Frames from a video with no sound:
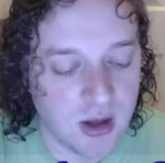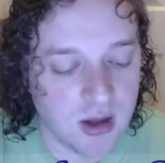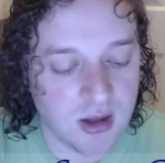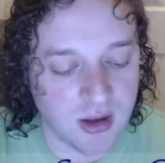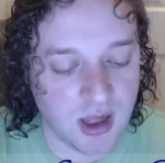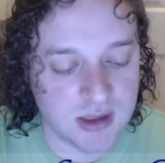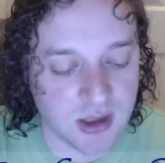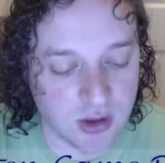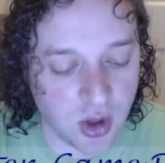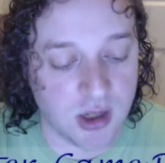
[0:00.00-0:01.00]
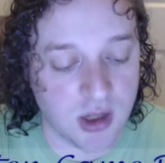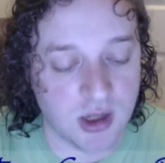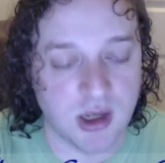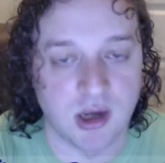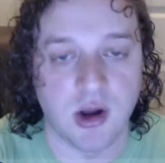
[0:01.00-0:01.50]
Let's look
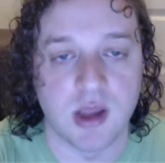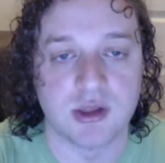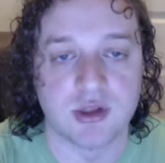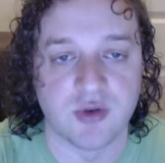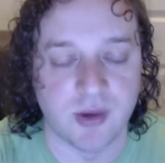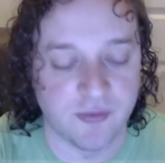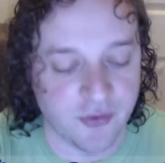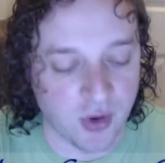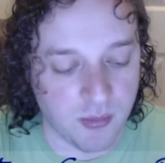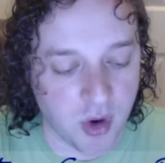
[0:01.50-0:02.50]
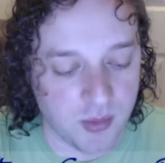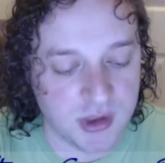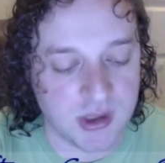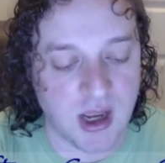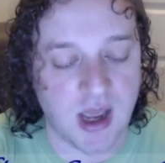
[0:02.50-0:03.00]
here on the stream for a
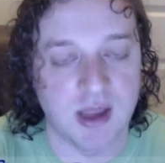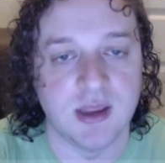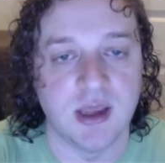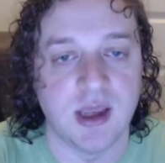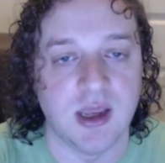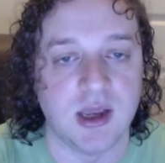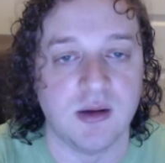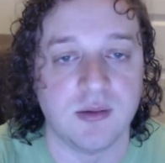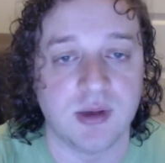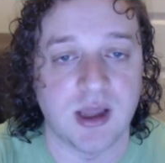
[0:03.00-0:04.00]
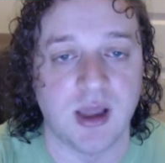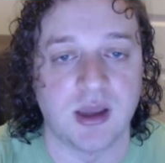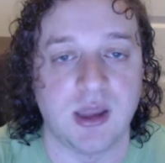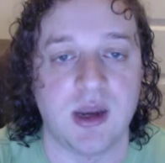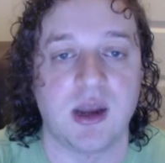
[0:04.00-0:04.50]
moment at the
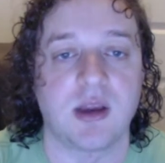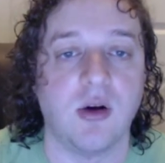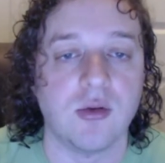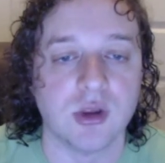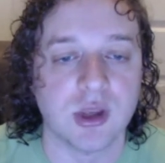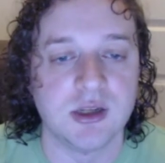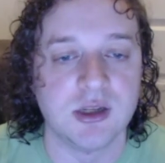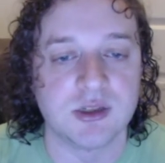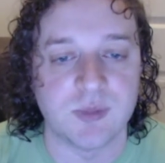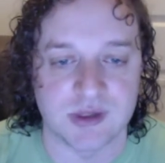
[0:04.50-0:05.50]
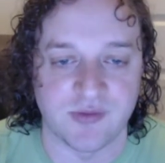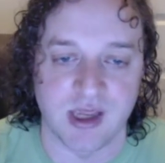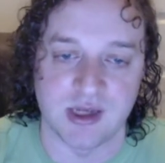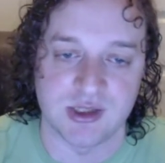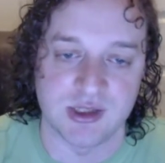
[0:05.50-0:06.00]
telekinetic only
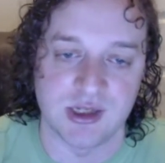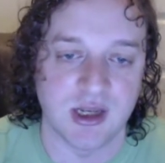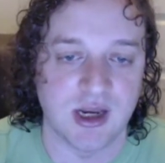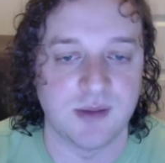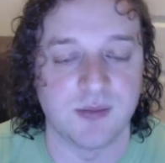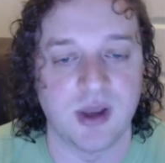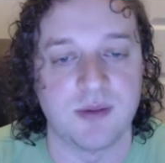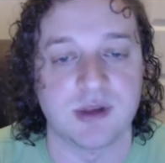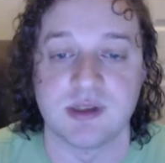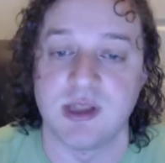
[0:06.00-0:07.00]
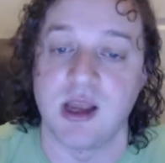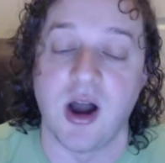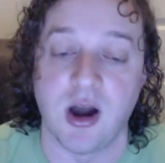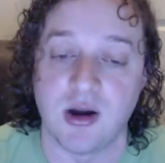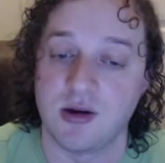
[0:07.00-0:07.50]
specifications in Kinetic Blade, because they
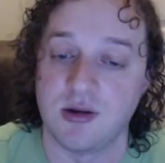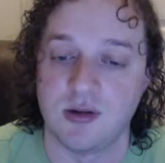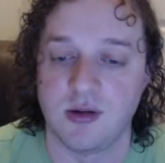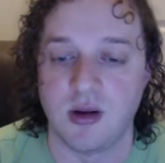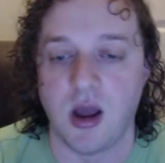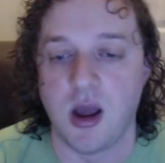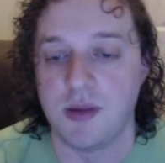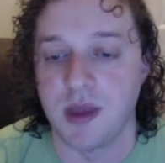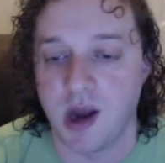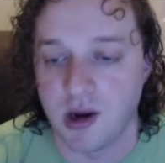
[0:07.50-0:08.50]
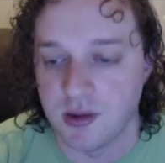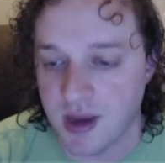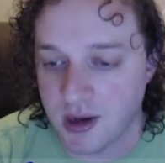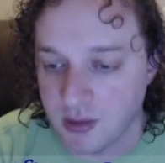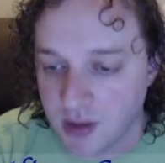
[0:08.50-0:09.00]
are
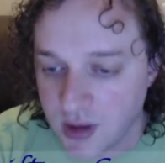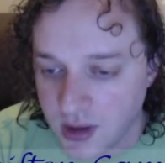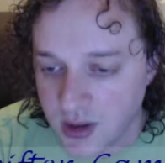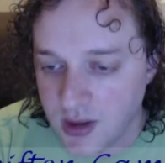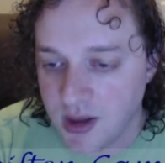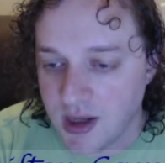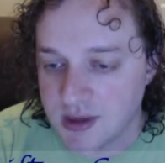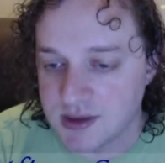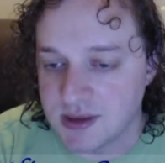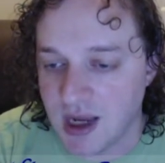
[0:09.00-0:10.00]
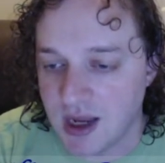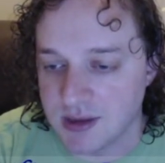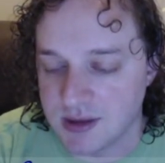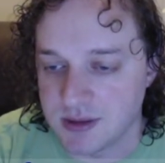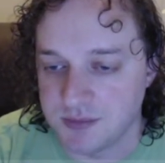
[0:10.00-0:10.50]
there. It says